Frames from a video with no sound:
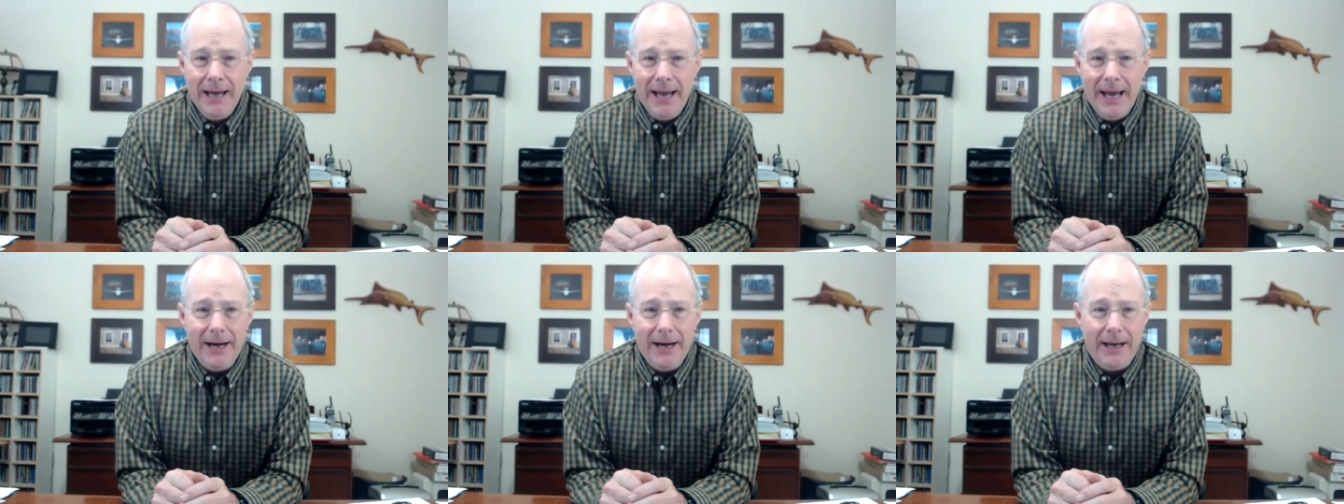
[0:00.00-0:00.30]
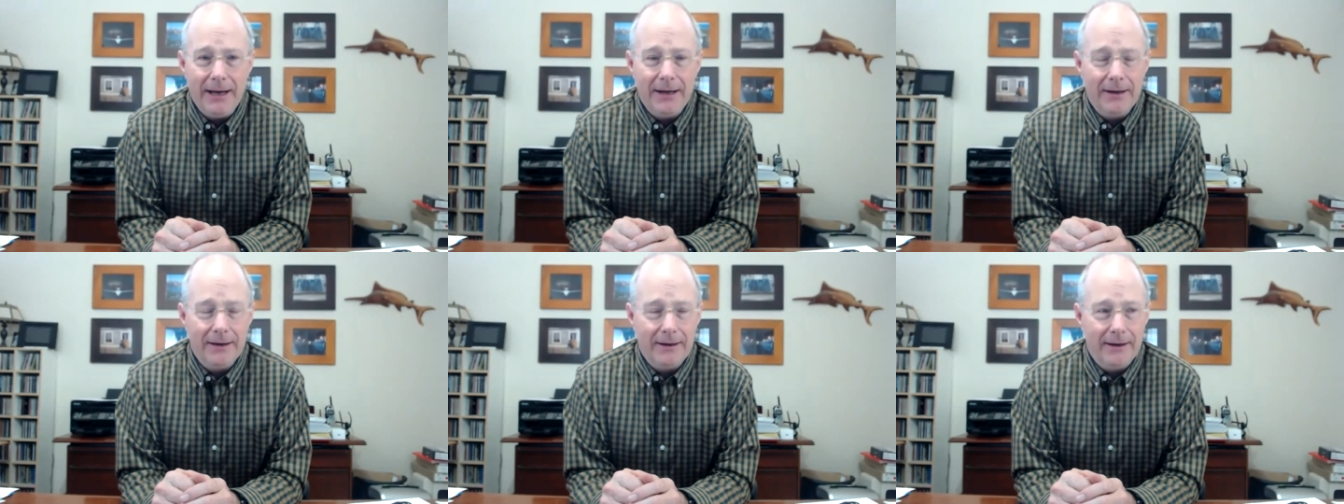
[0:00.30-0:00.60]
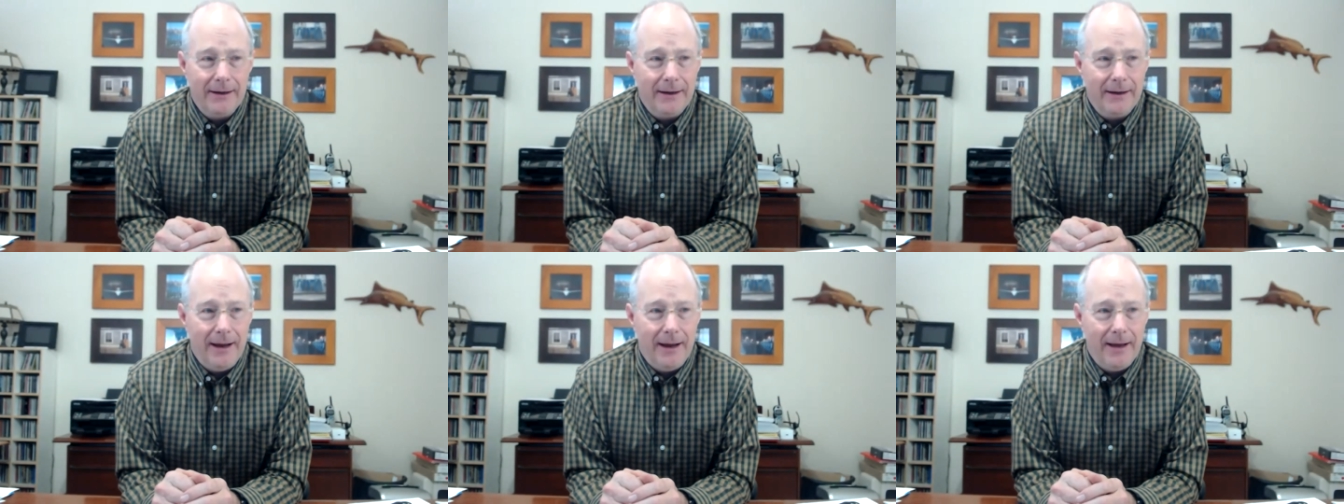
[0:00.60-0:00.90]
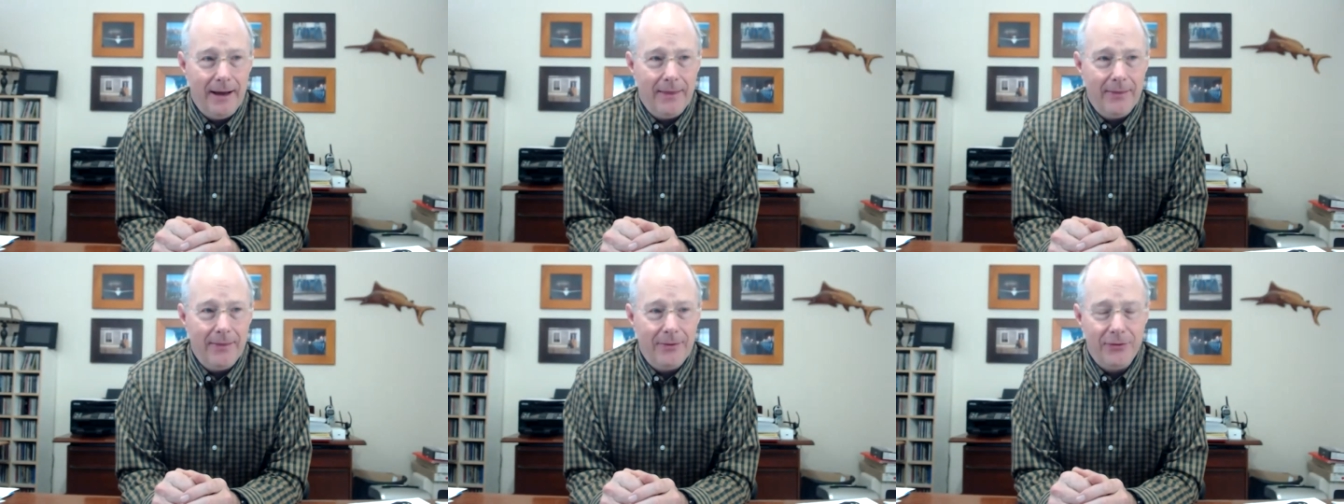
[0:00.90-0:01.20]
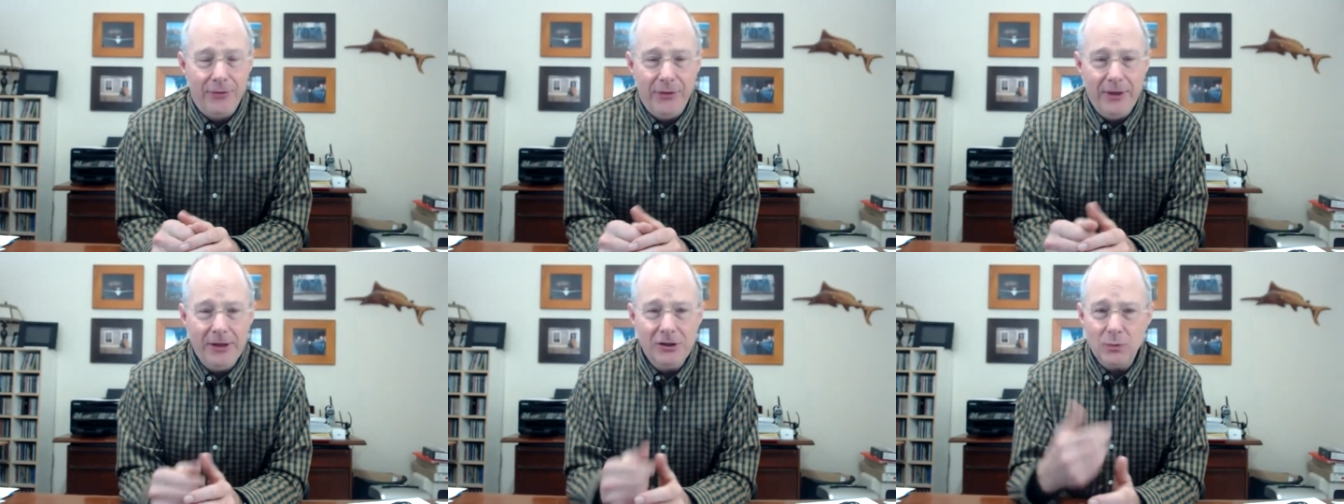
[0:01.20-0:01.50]
And I
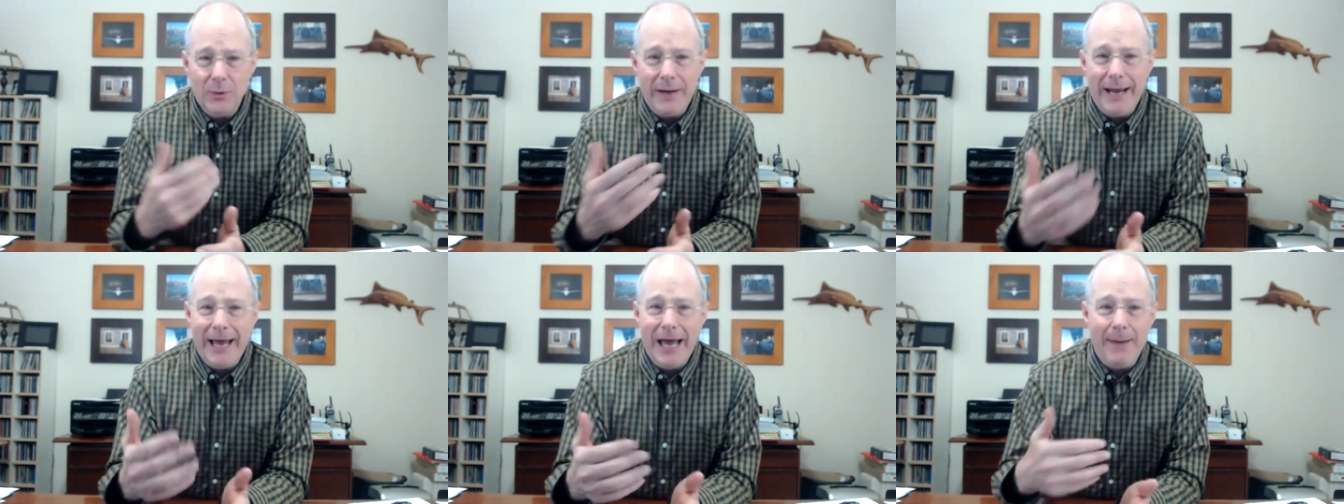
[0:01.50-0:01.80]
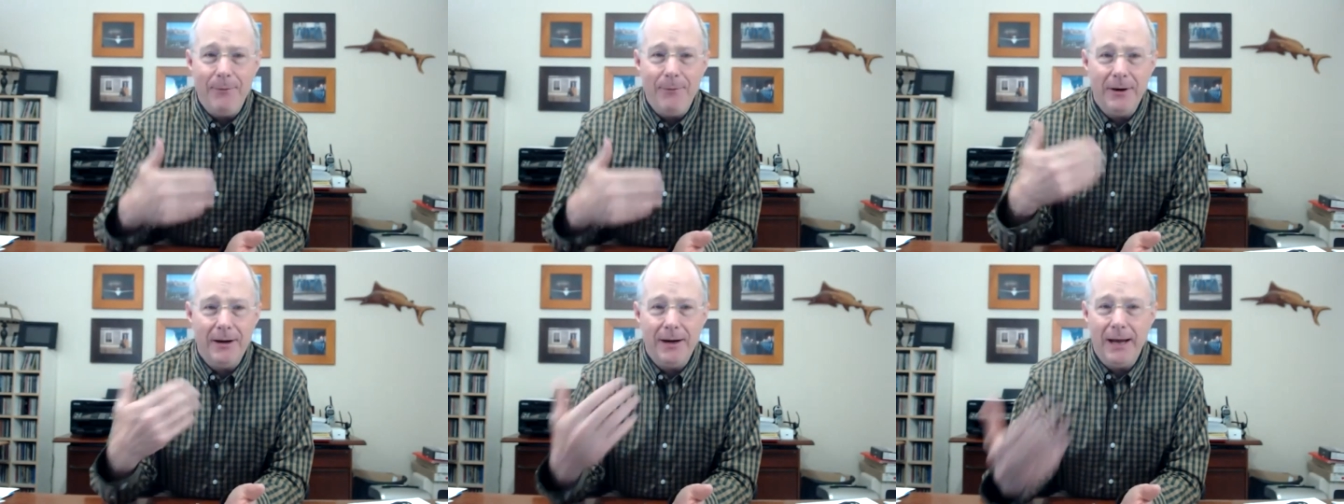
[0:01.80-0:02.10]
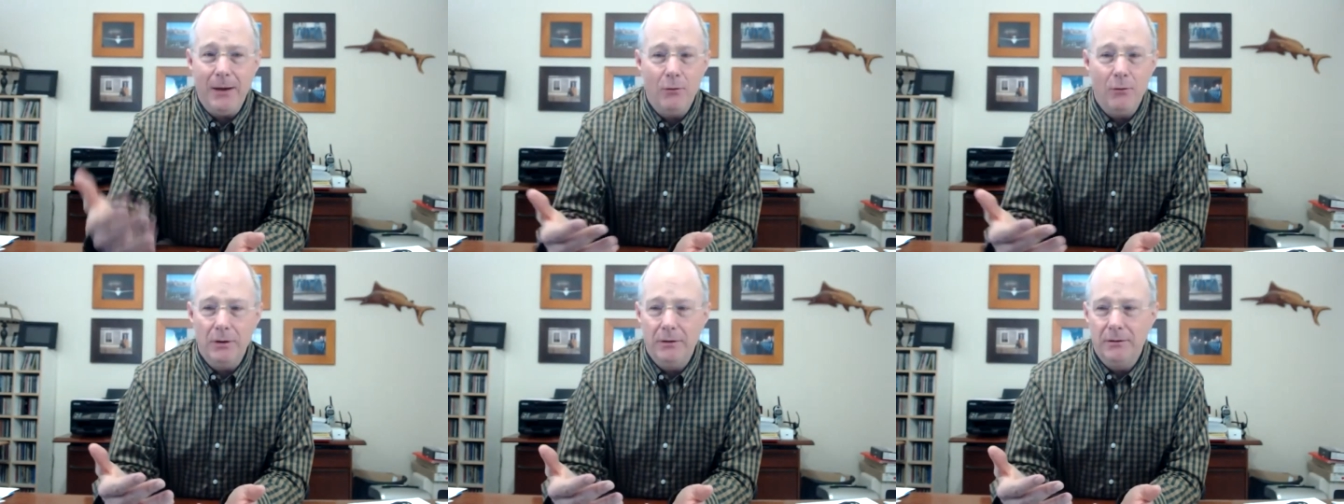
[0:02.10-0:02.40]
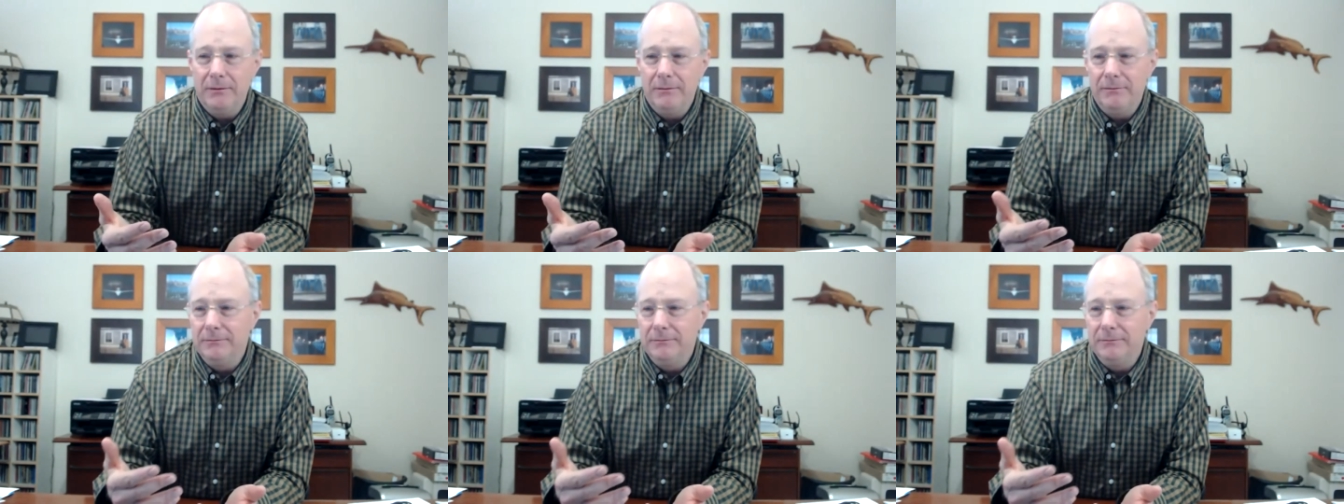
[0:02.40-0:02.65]
things would happen and I would